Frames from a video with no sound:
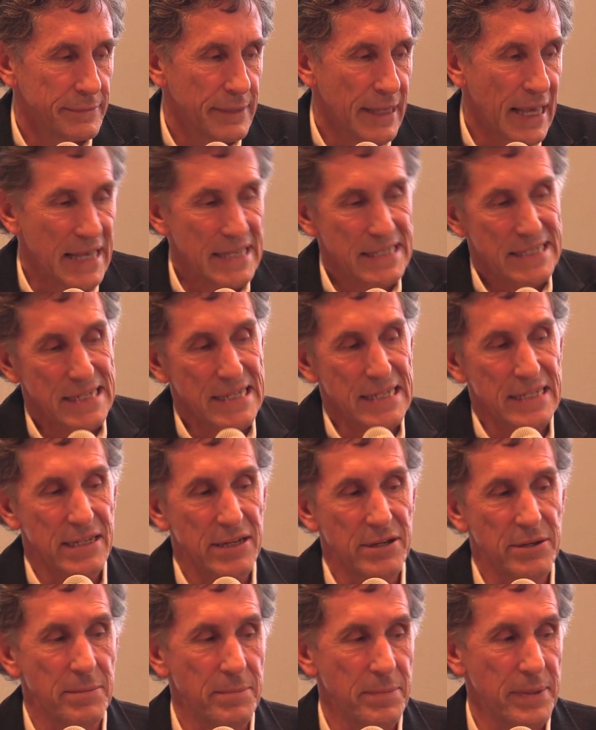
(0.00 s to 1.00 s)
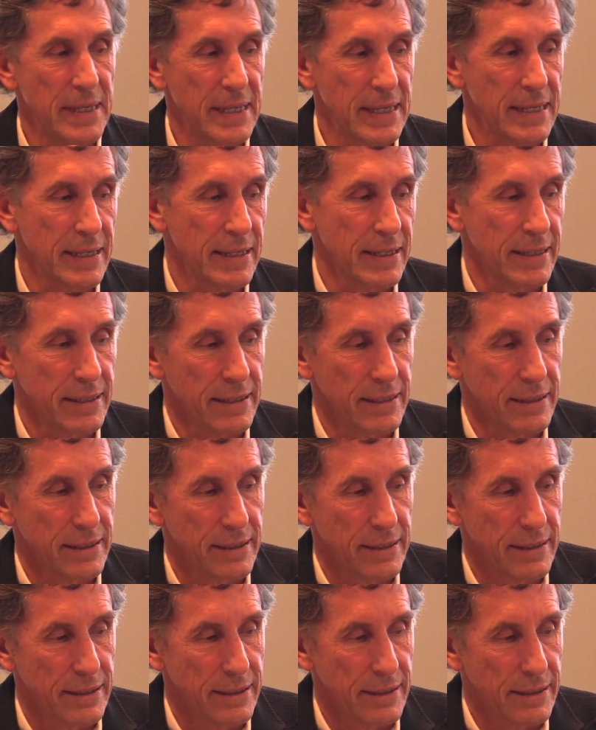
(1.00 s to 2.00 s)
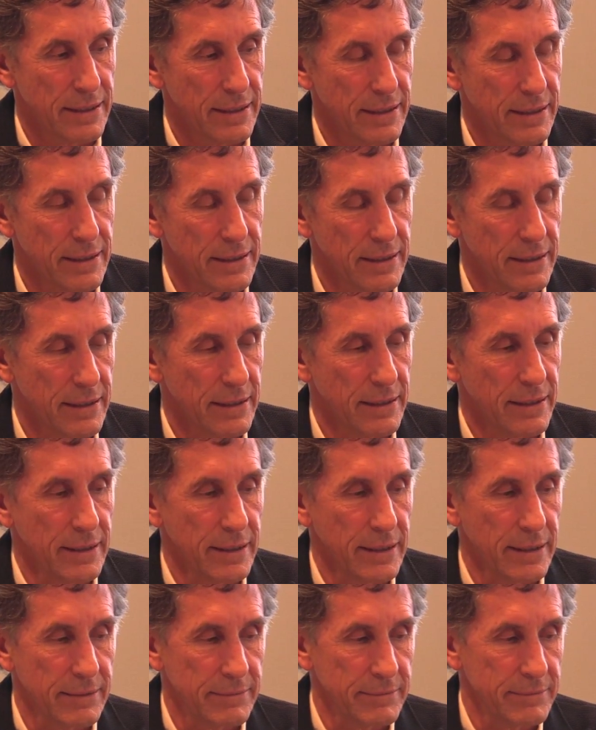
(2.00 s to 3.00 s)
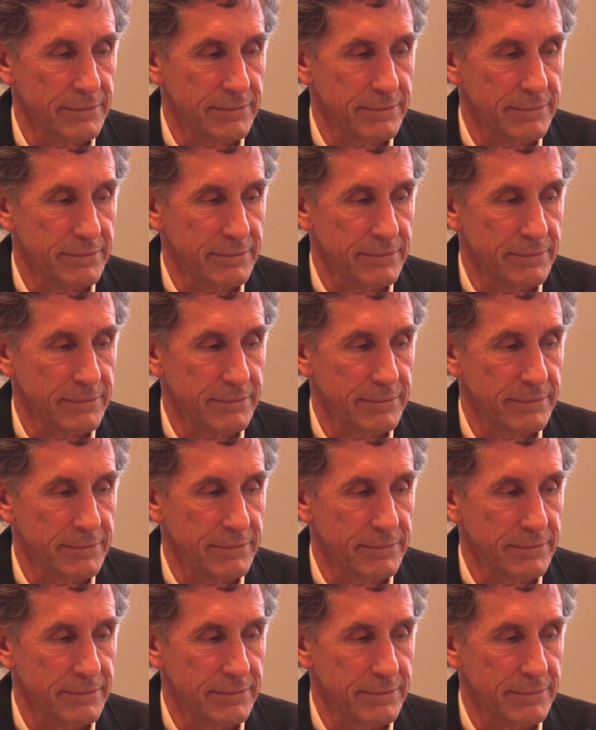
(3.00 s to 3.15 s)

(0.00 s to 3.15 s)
as easy to be, I'd